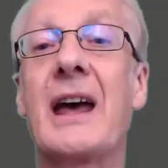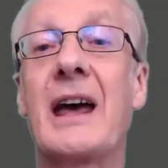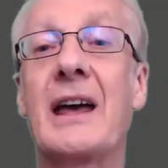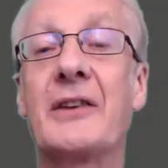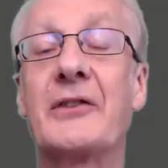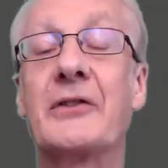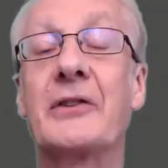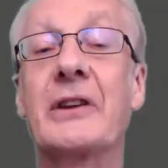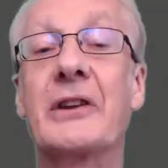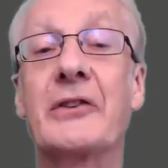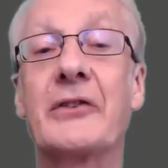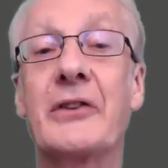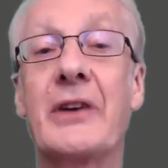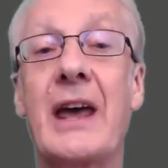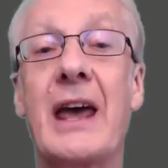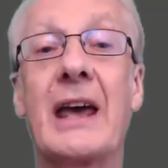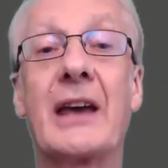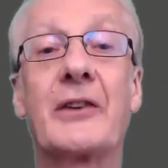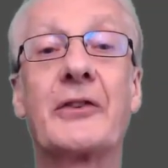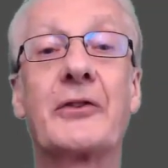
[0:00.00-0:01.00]
has this
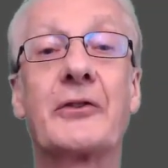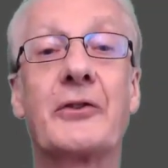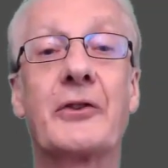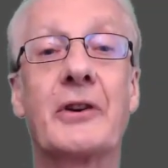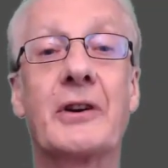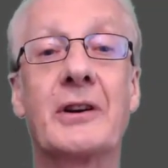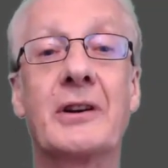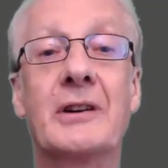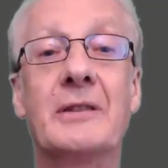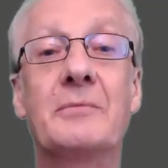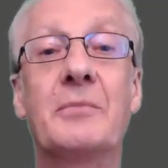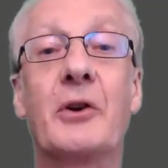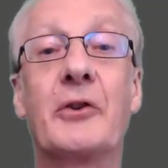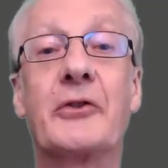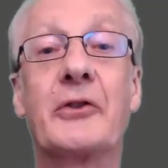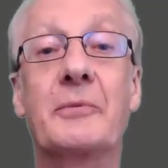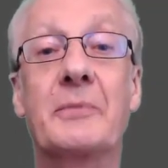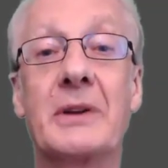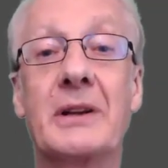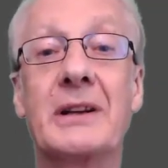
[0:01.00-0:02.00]
extra
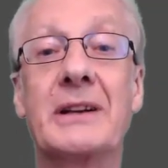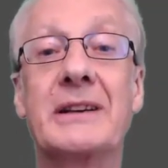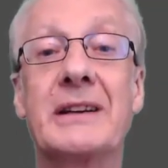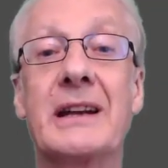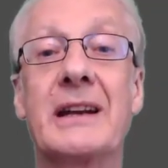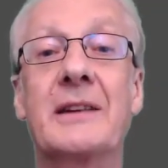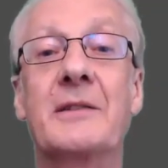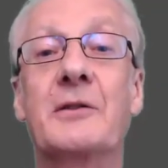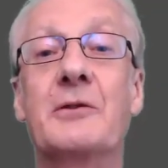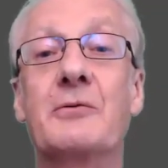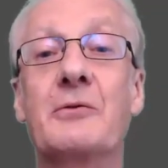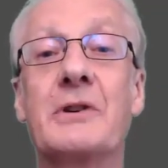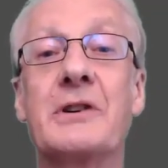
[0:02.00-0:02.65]
possibility,